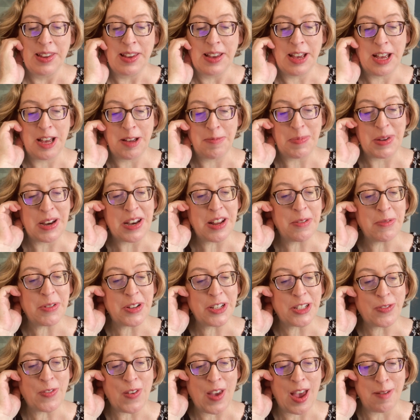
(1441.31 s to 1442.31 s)
but it
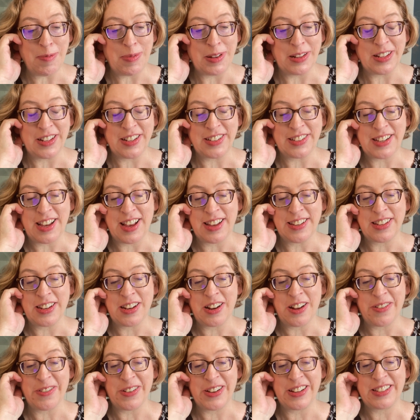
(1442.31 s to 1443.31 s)
was fabulous, as it
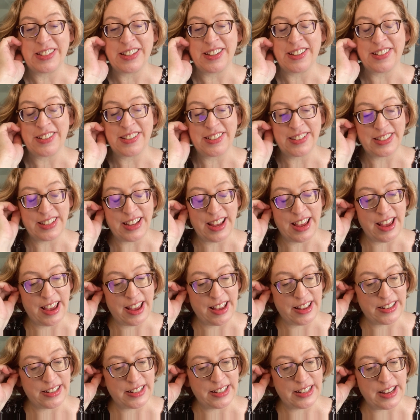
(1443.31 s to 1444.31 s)
always is.
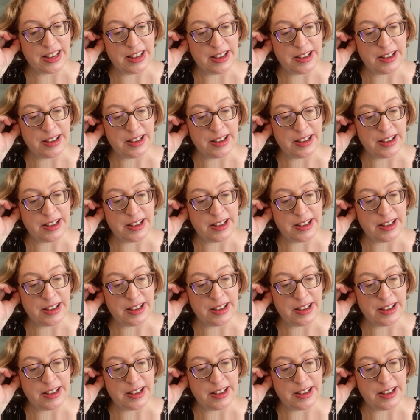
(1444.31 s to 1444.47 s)
And